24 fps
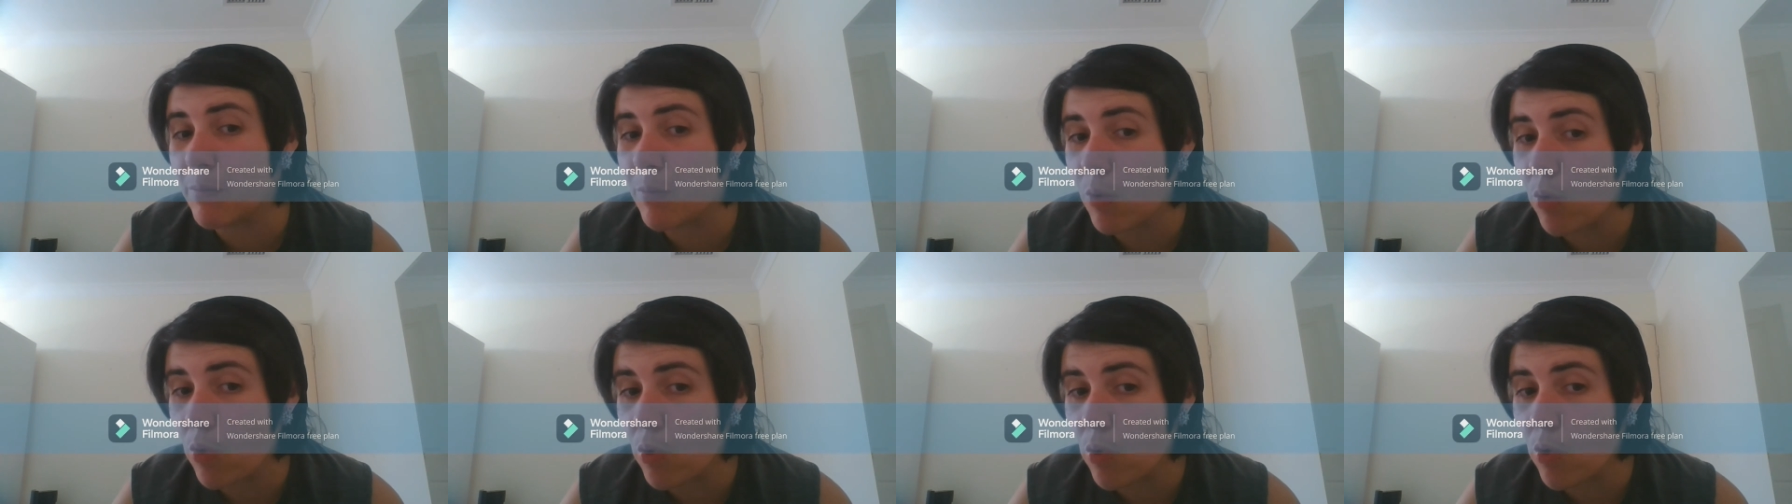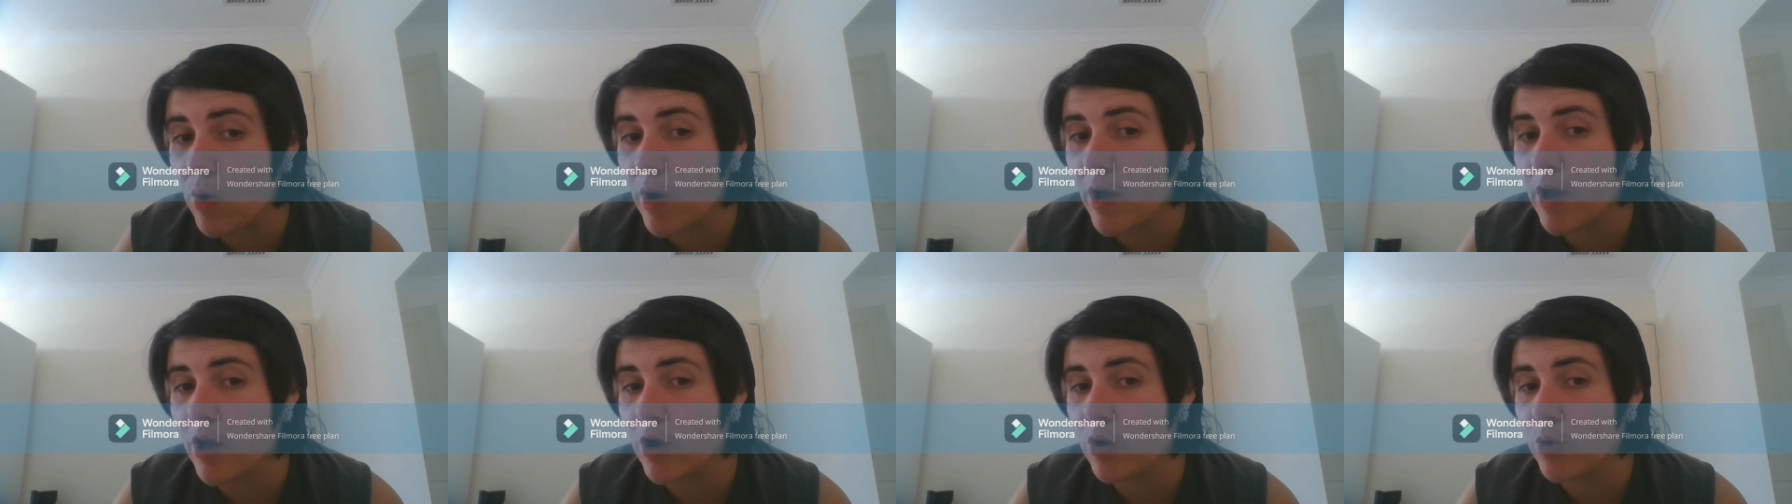
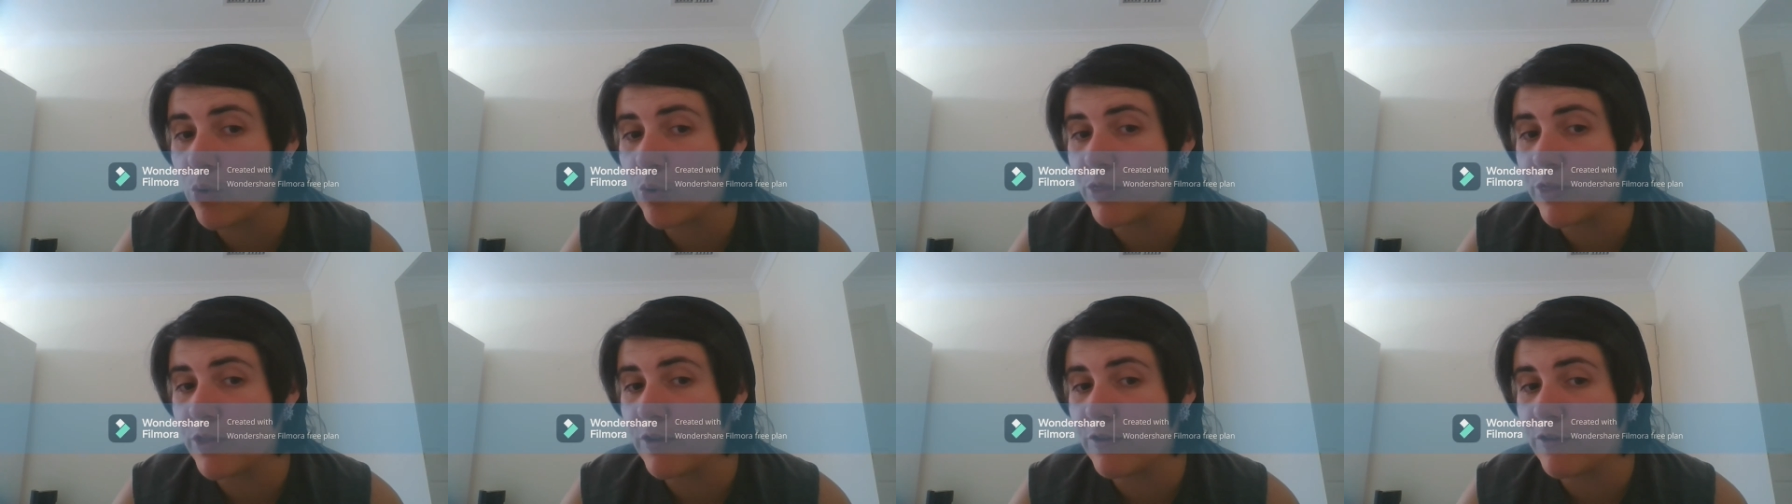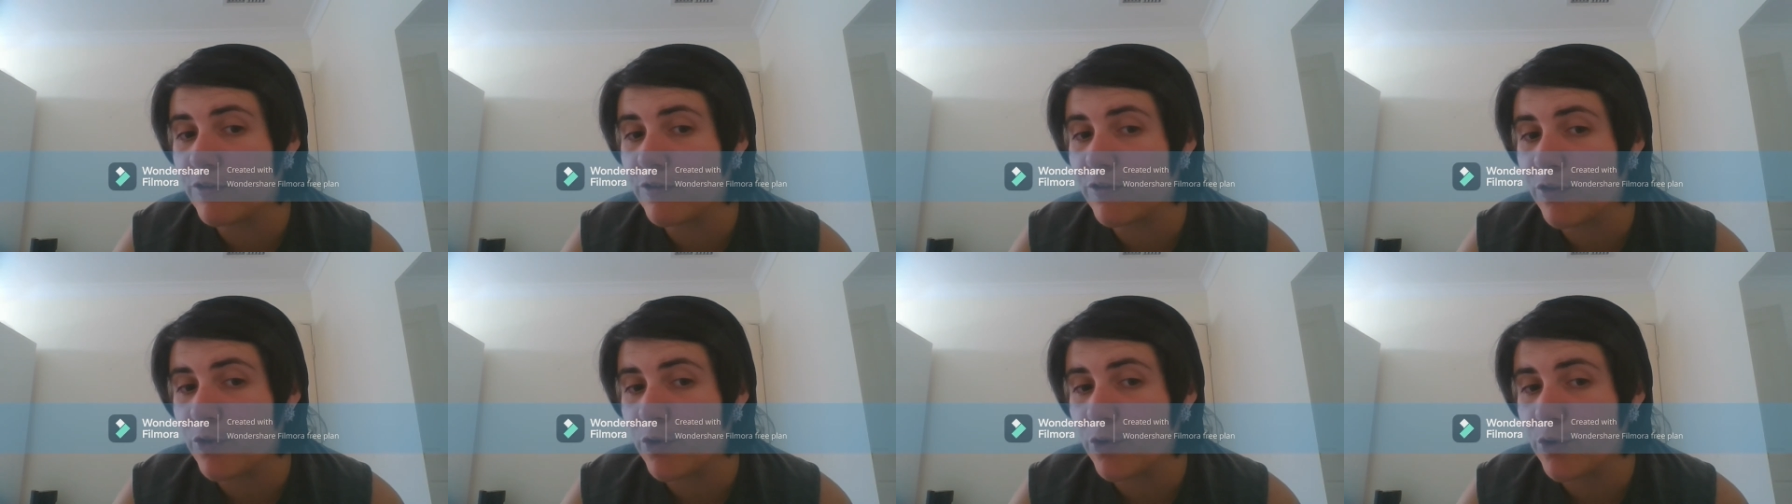more healthy
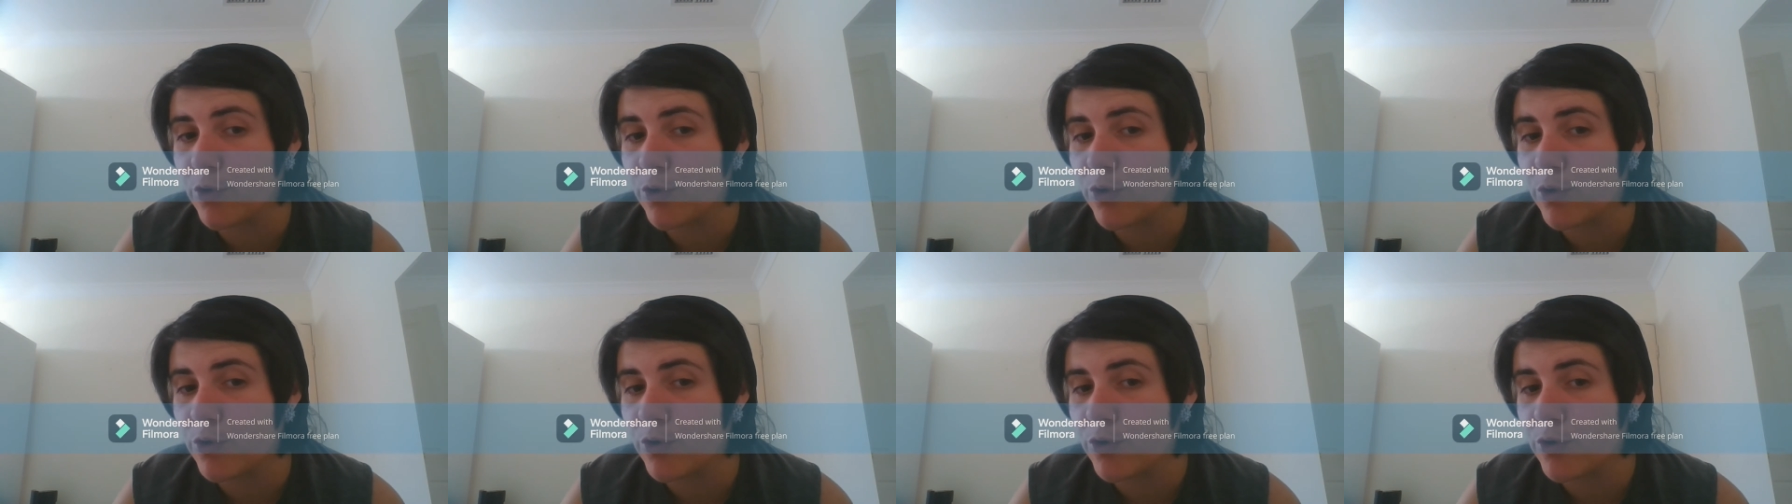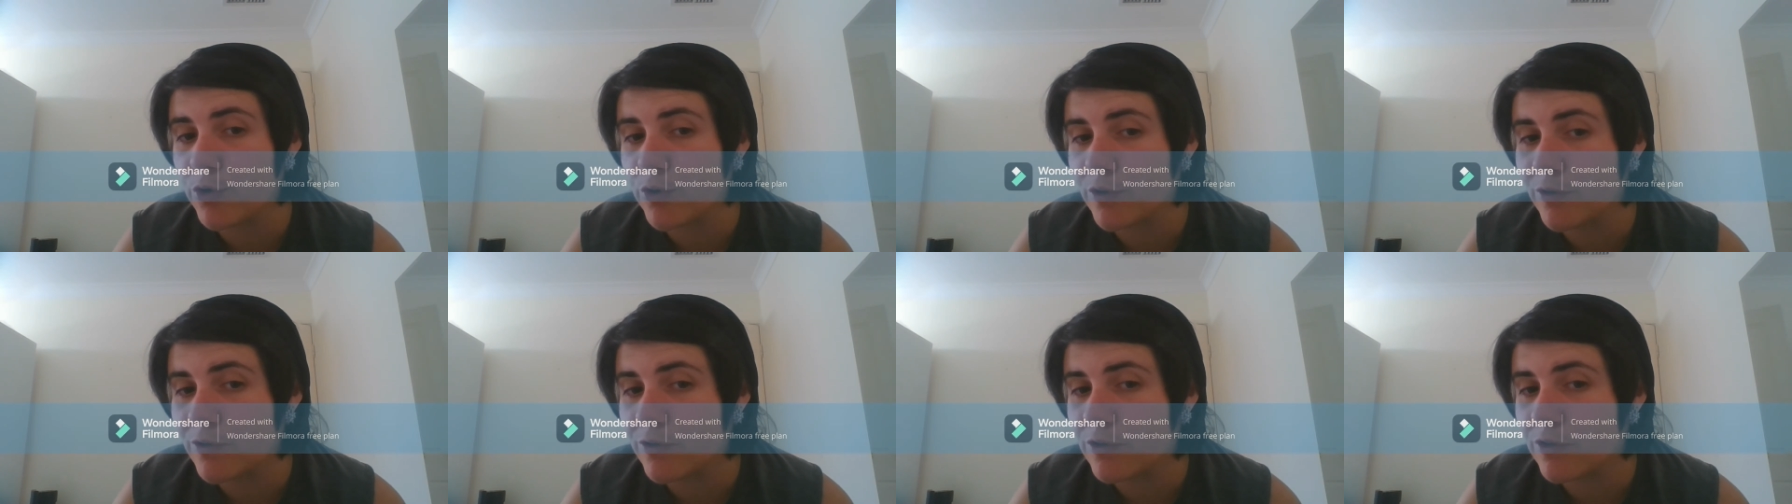
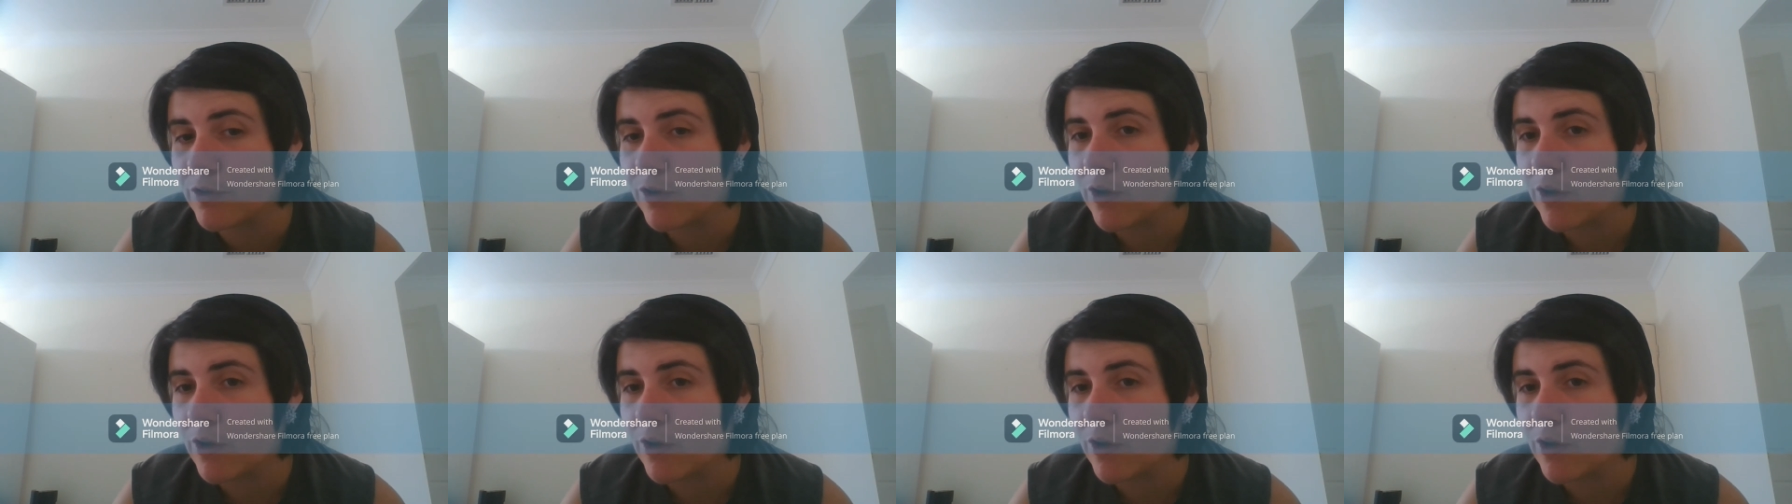food.